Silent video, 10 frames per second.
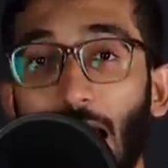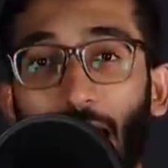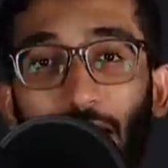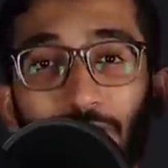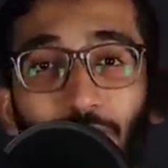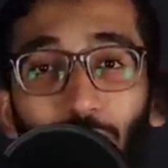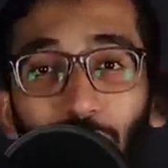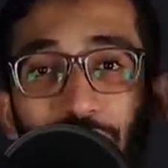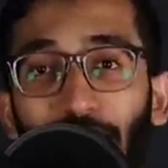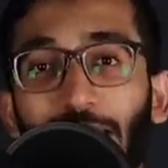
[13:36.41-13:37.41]
And for
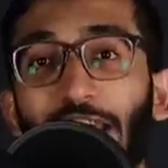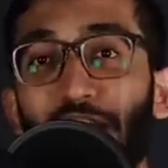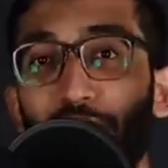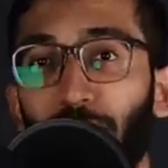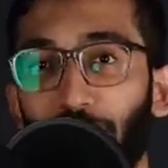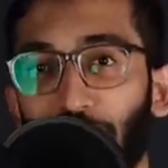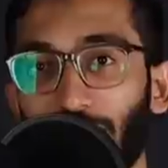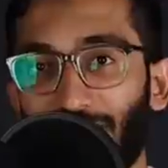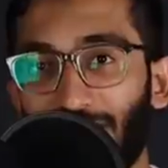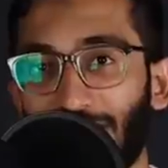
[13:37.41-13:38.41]
the very
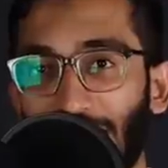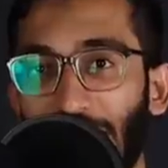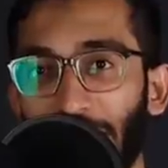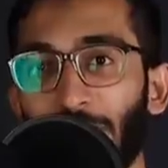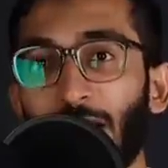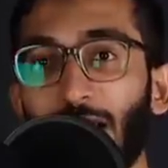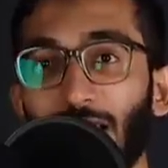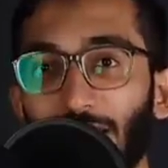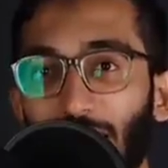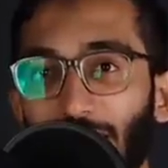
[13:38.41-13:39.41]
first time,
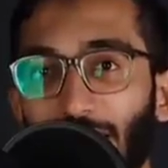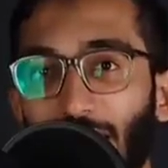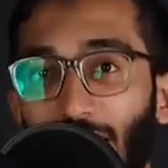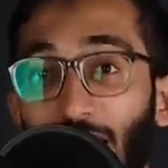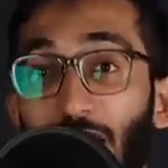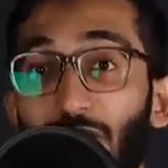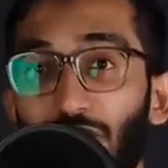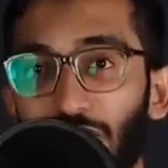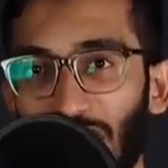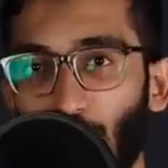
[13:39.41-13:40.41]
Nadira
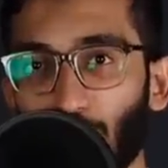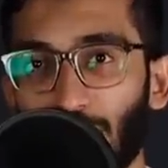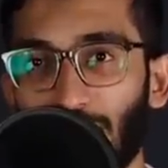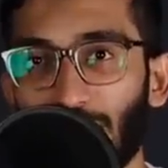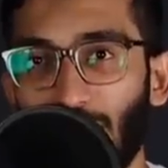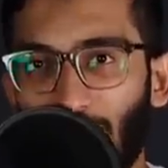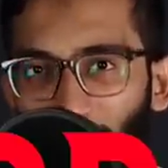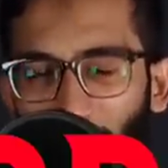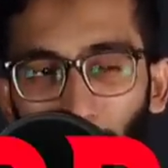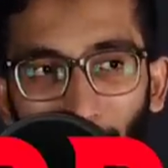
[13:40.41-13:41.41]
shouts,
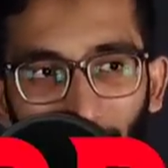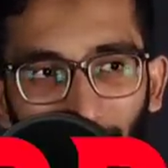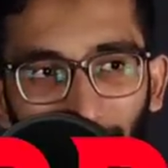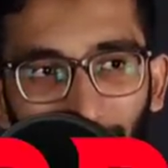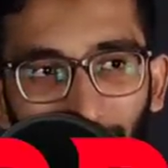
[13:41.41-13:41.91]
Abba!